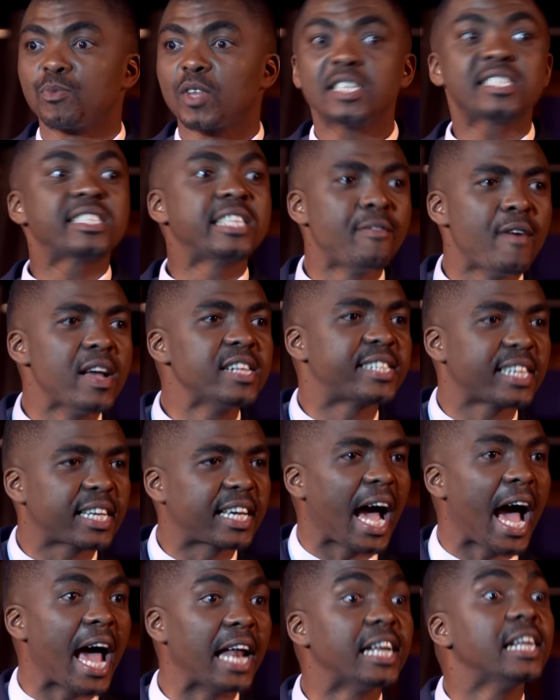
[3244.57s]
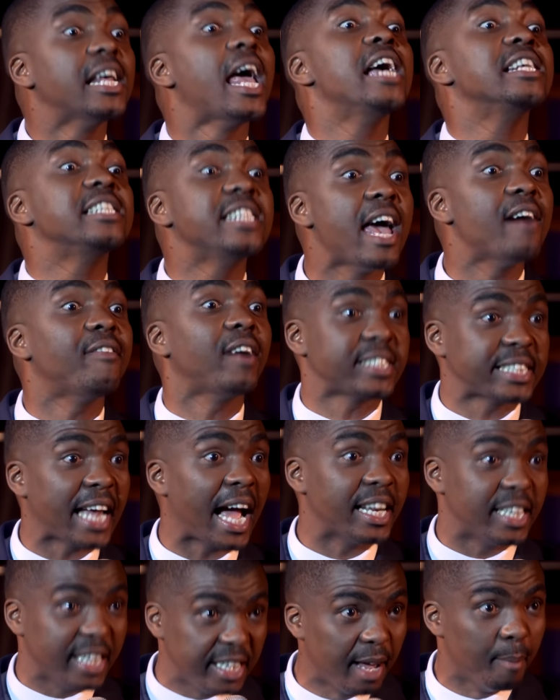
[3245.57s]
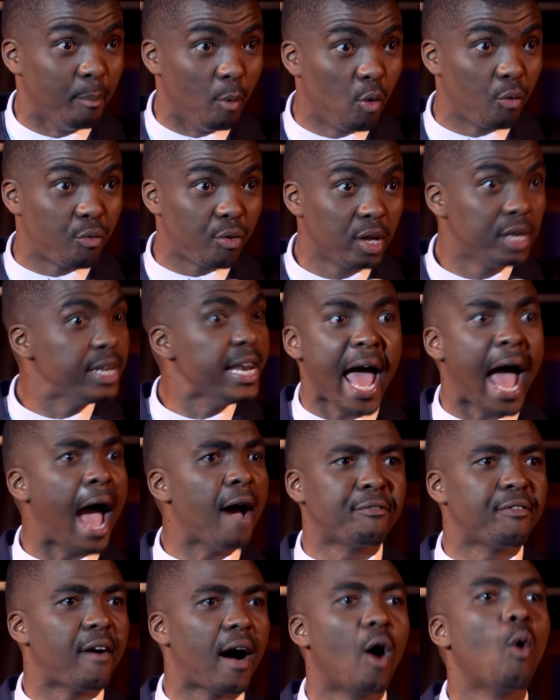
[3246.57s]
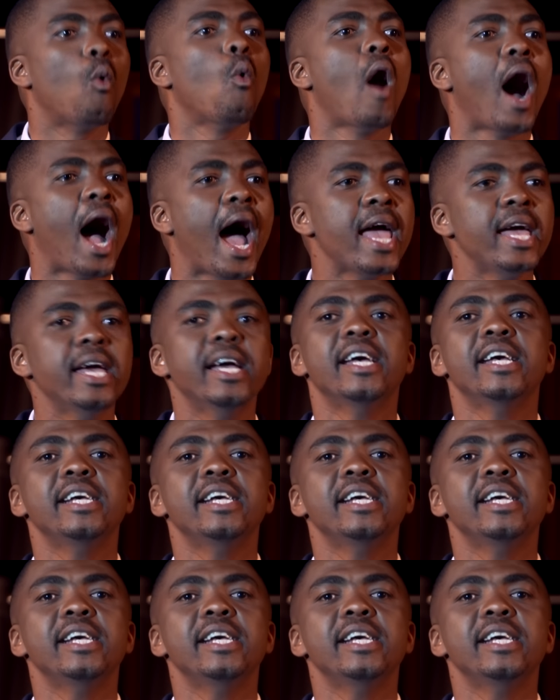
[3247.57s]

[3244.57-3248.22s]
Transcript: Steven Seagal, has he ever died in a movie? Never. Why?